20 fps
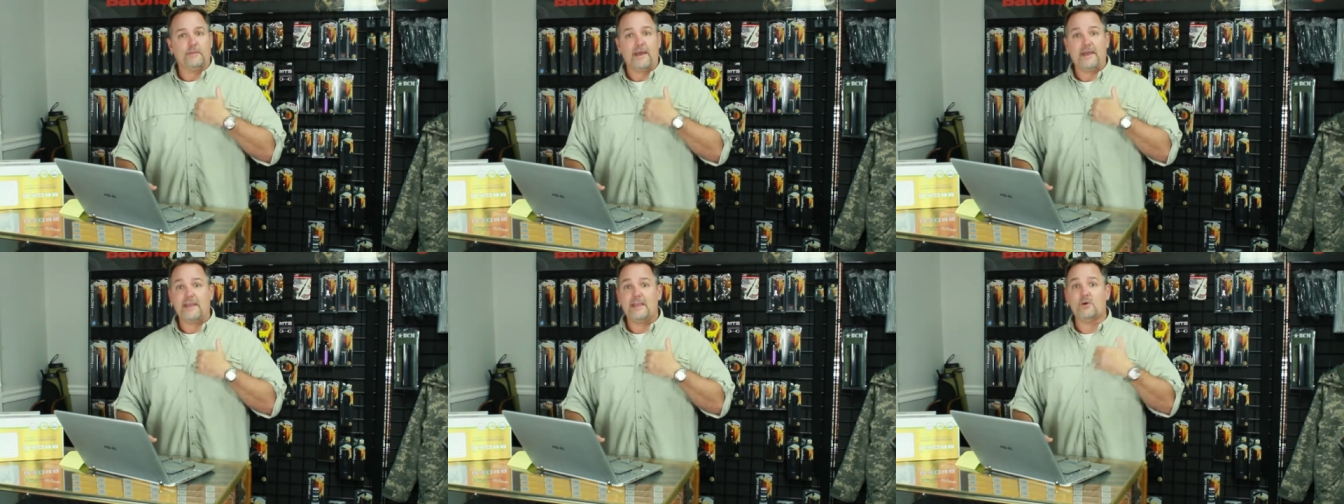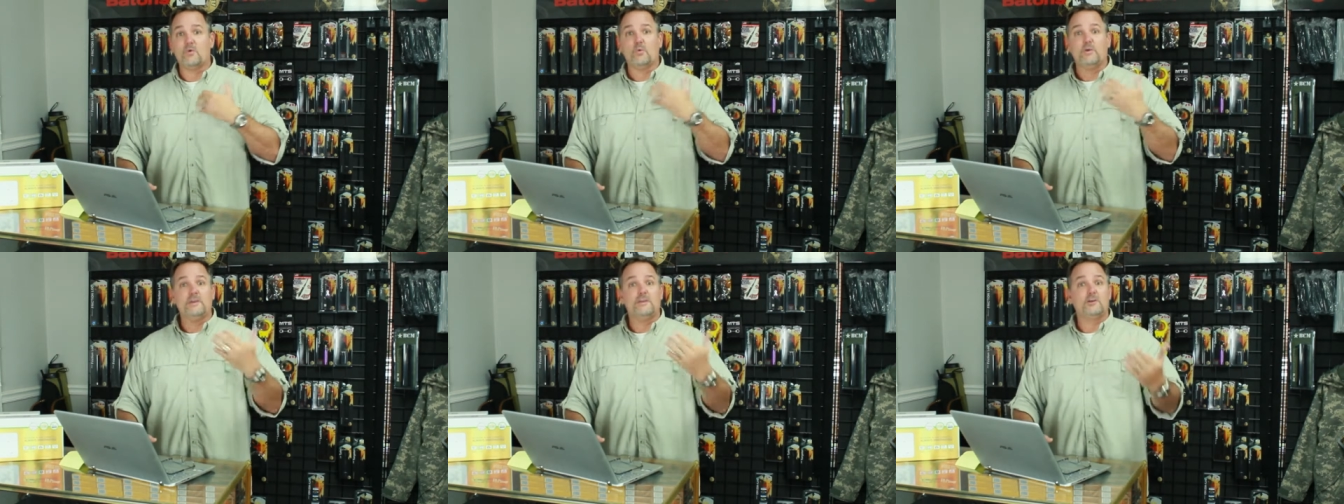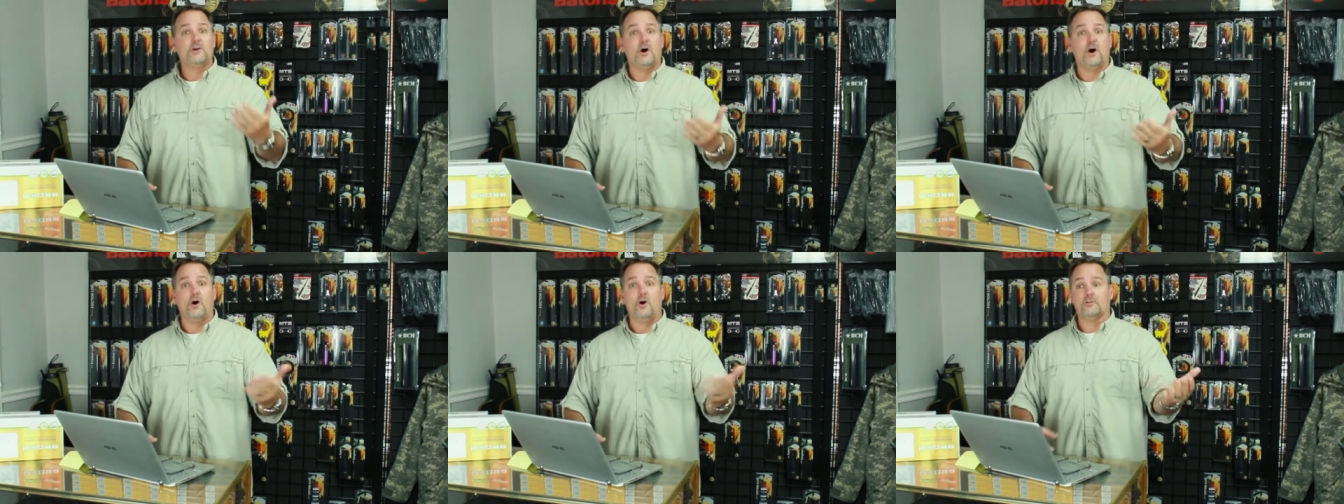Hey, we
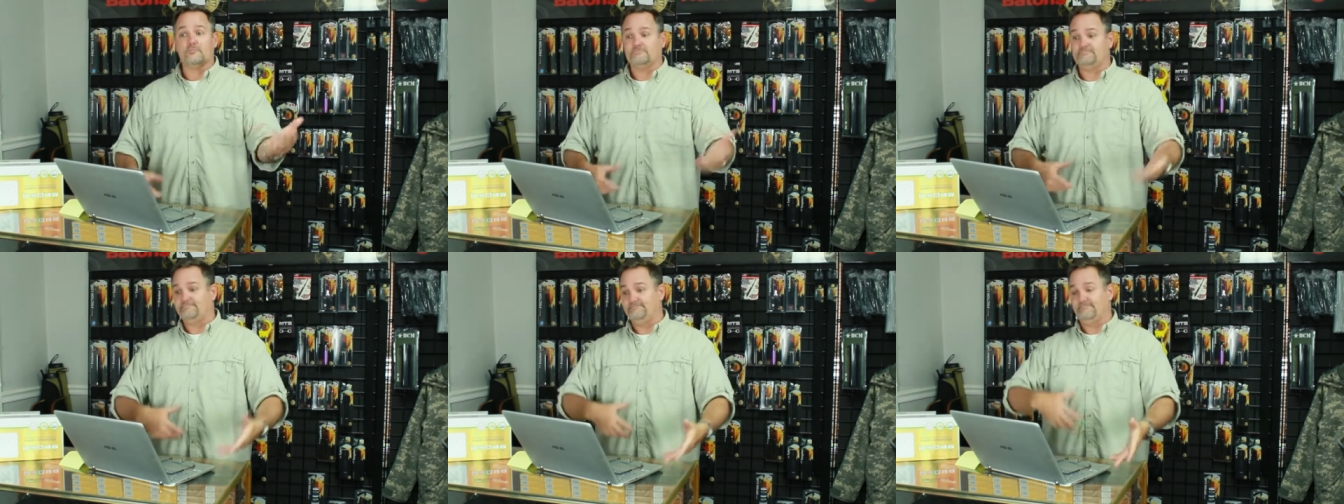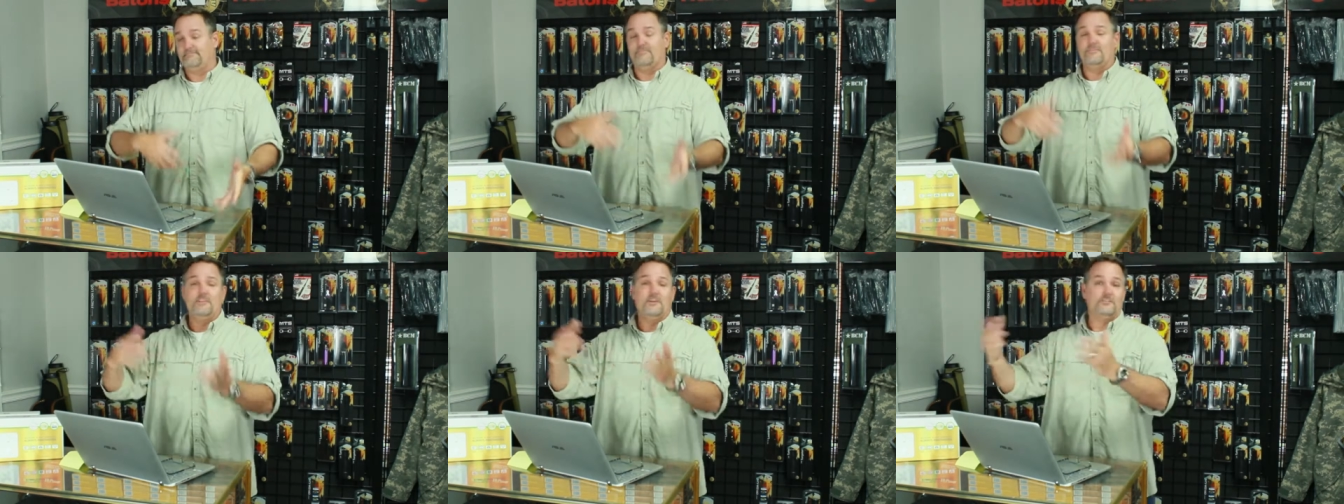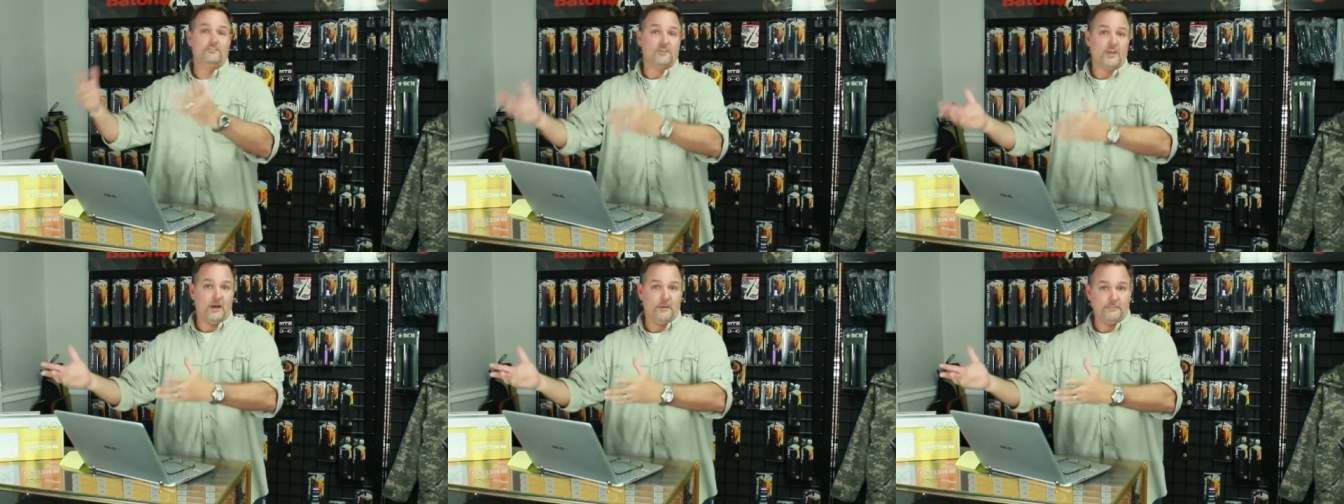called
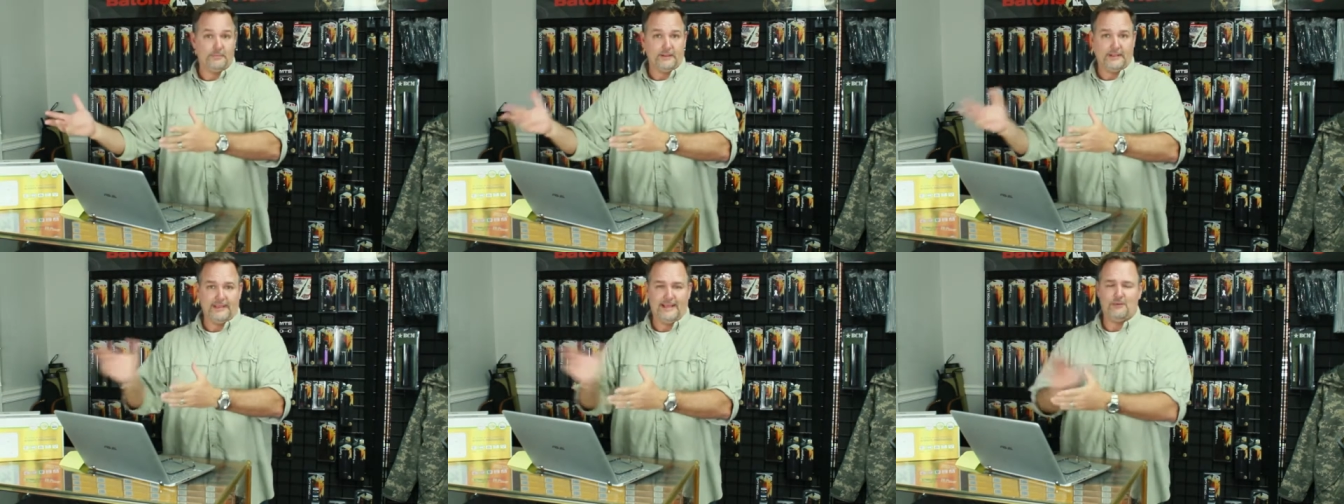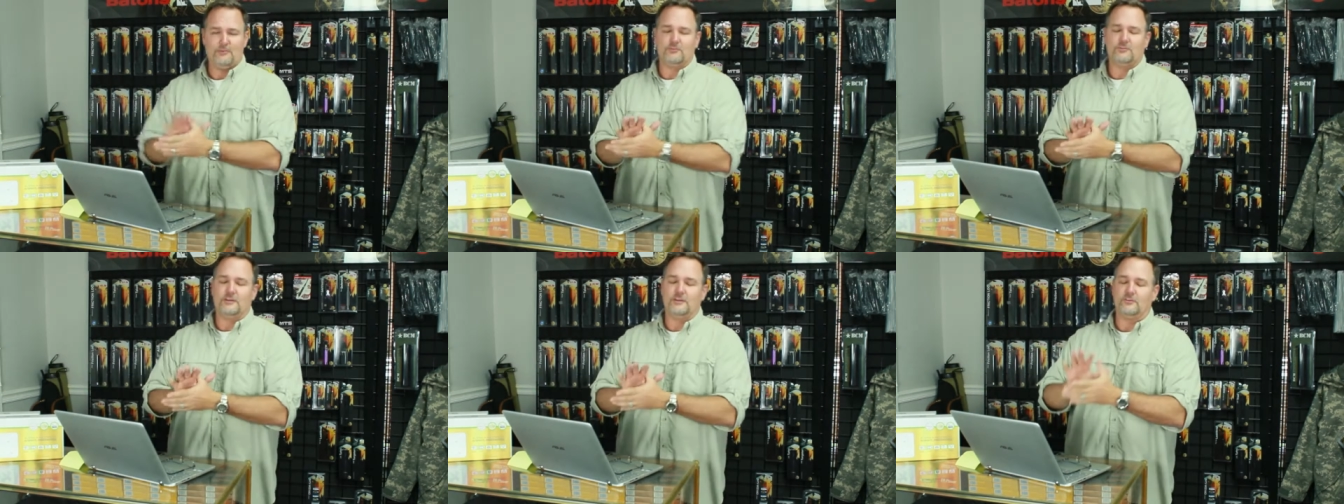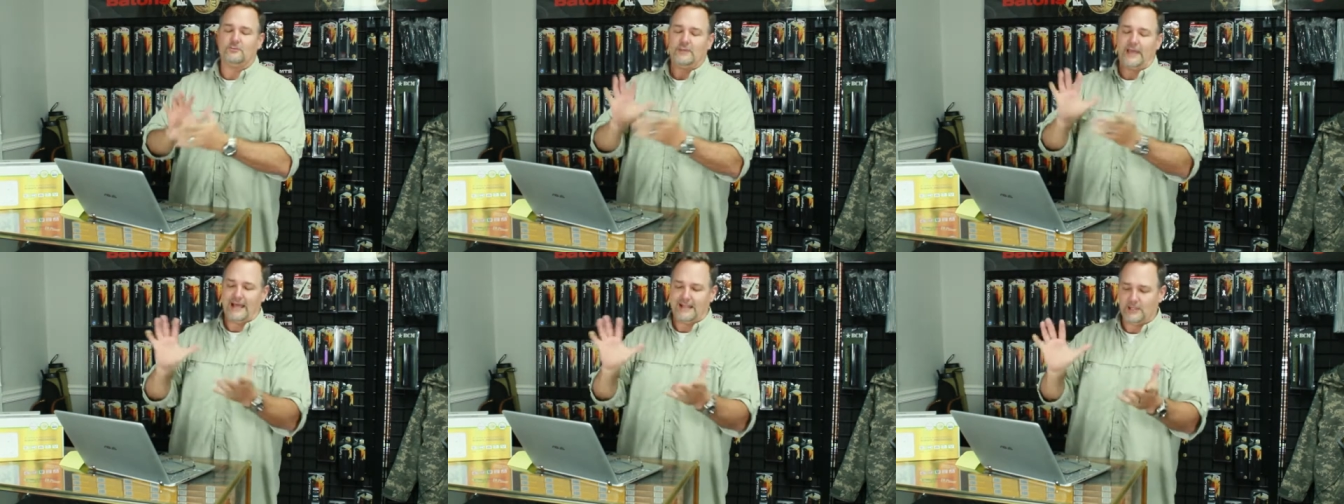this company. I won't say
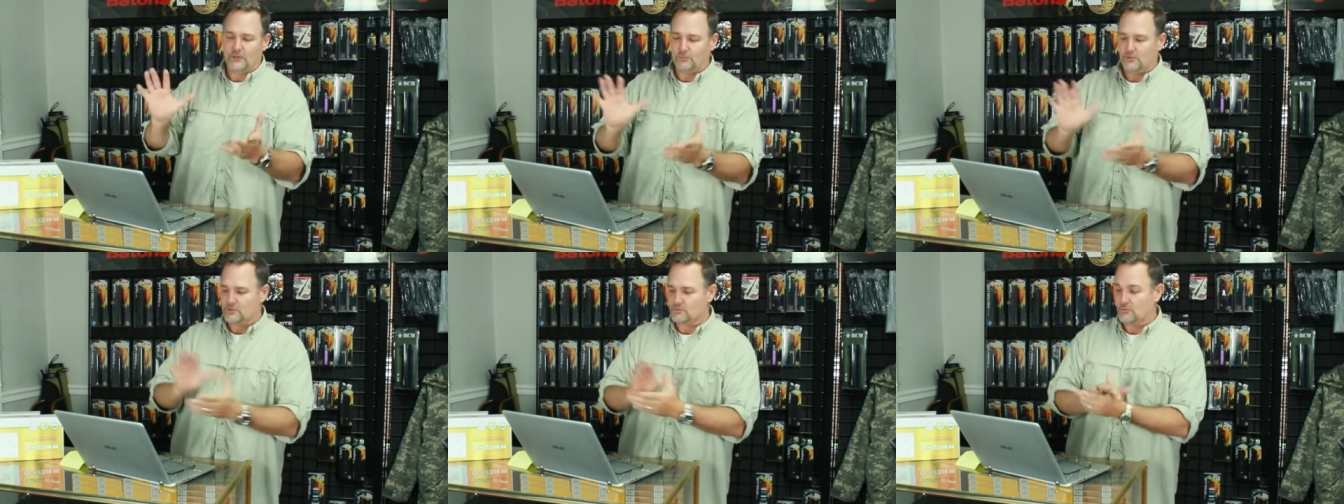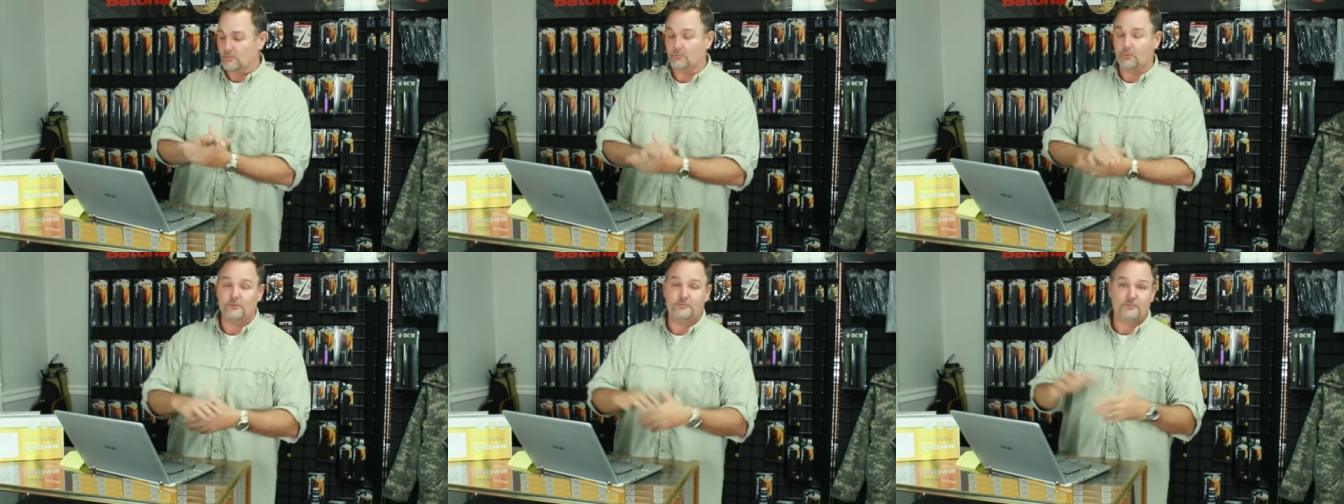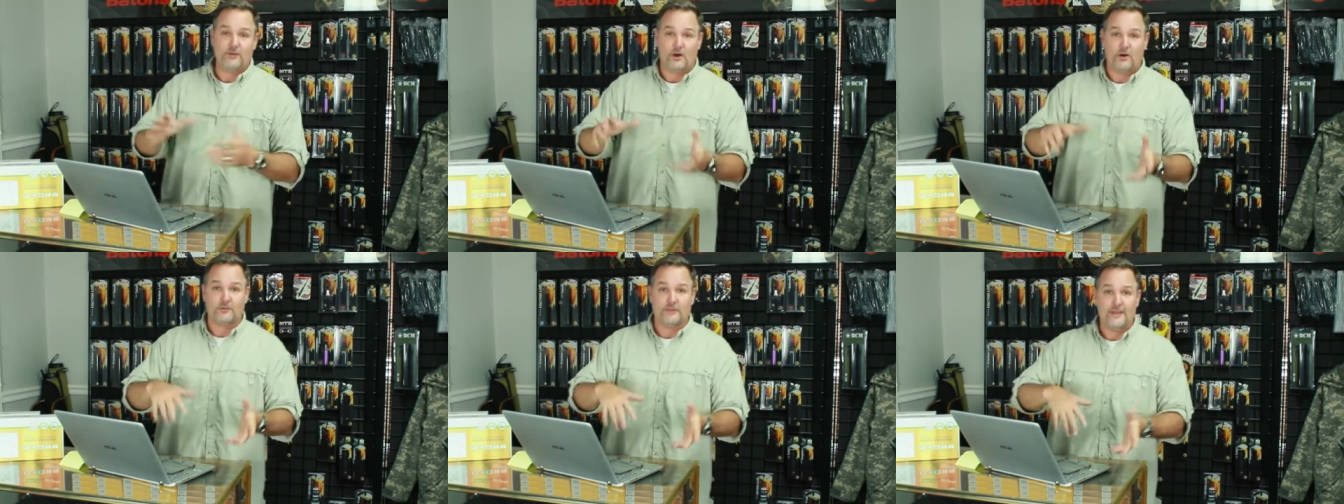exactly which one. We've
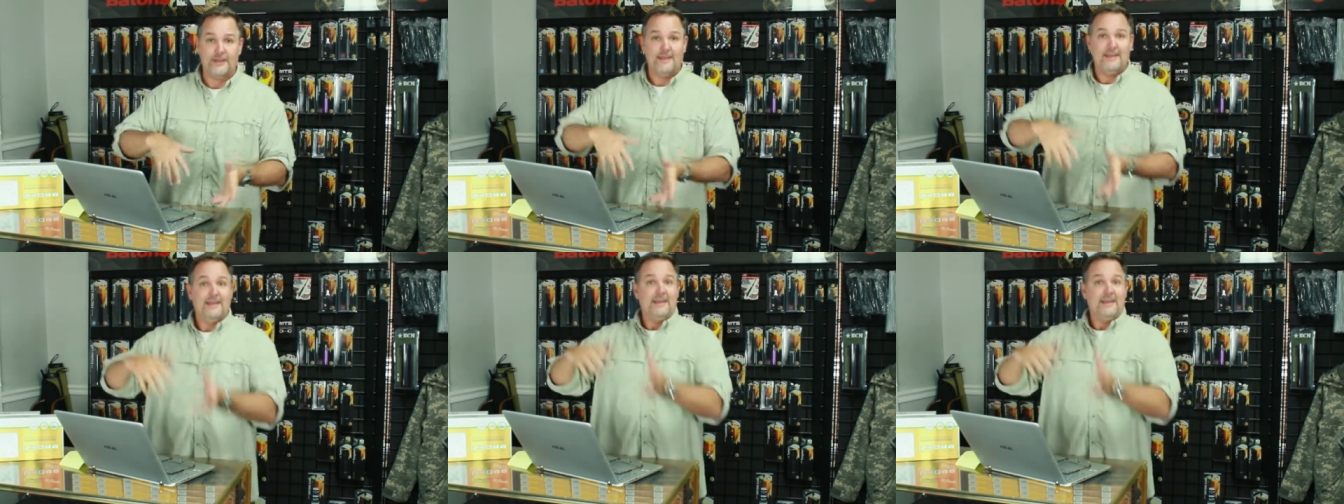called